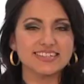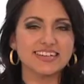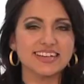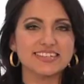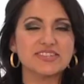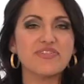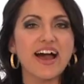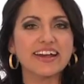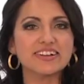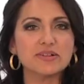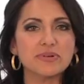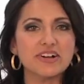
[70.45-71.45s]
Today's
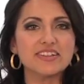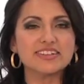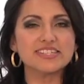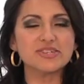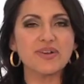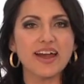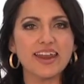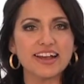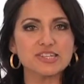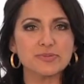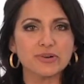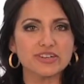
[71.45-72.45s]
final bull is Trend
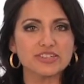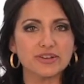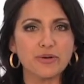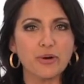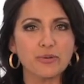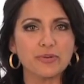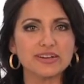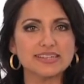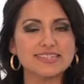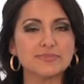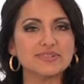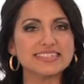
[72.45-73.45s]
Exploration
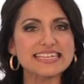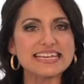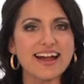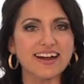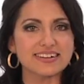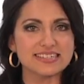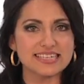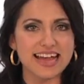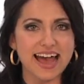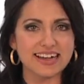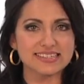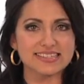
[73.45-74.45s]
Incorporated, symbol
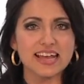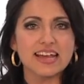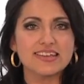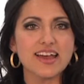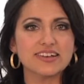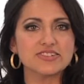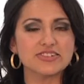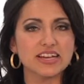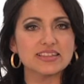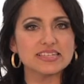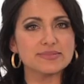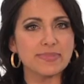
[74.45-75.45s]
TRDX. Yesterday,
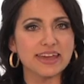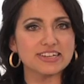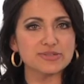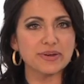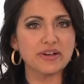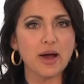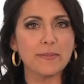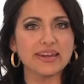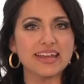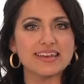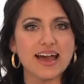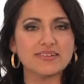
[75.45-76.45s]
this management
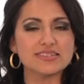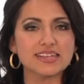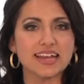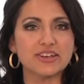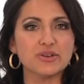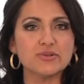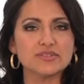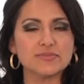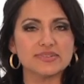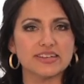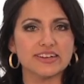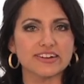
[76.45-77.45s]
company announced a new
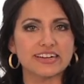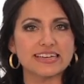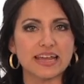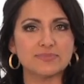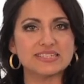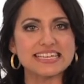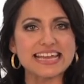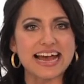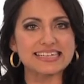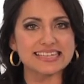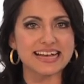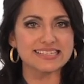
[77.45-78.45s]
subsidiary named
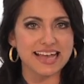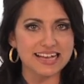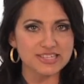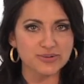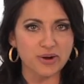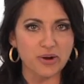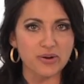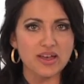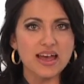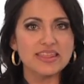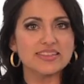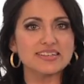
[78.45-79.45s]
TSS Escrow.
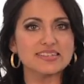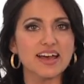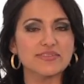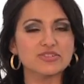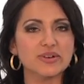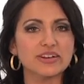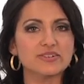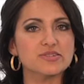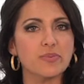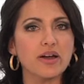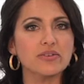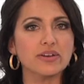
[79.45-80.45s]
This left traders
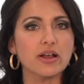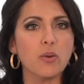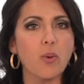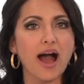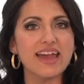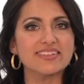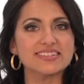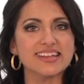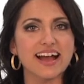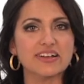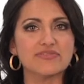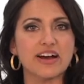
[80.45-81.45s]
wondering why the
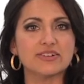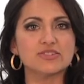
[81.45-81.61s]
stock fell